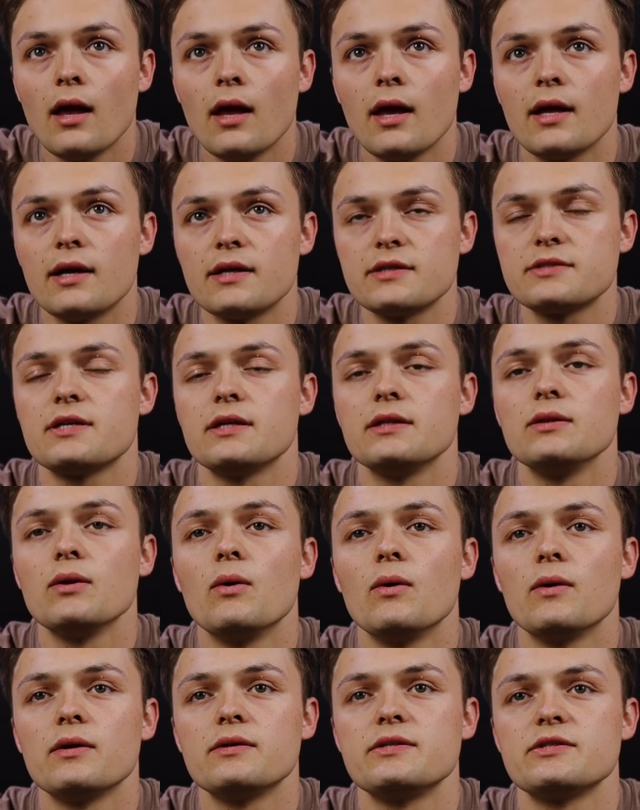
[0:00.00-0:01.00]
and I said,
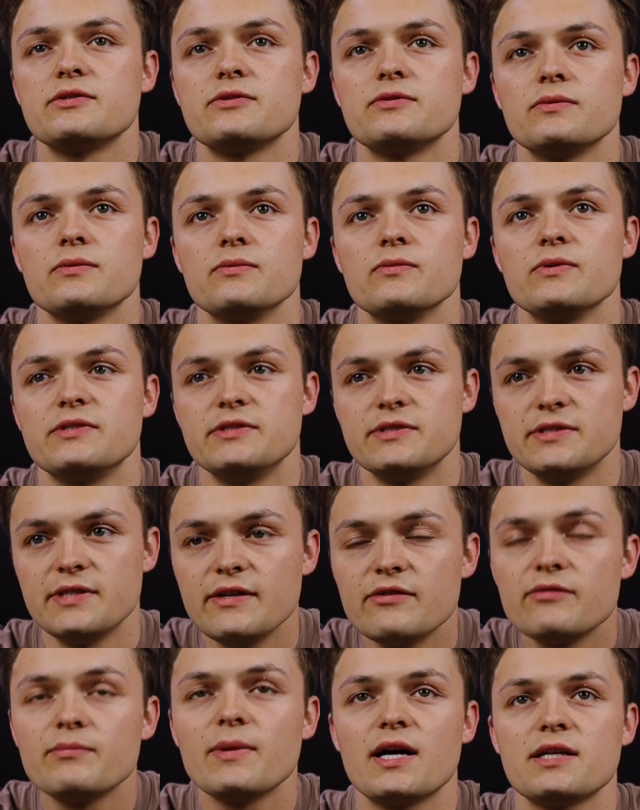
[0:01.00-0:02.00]
Lord, just
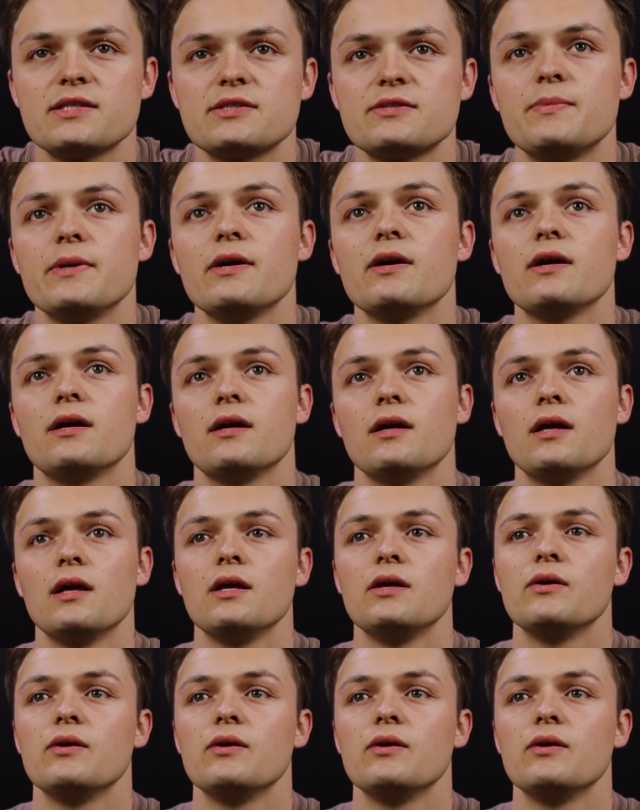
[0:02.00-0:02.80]
receive my spirit.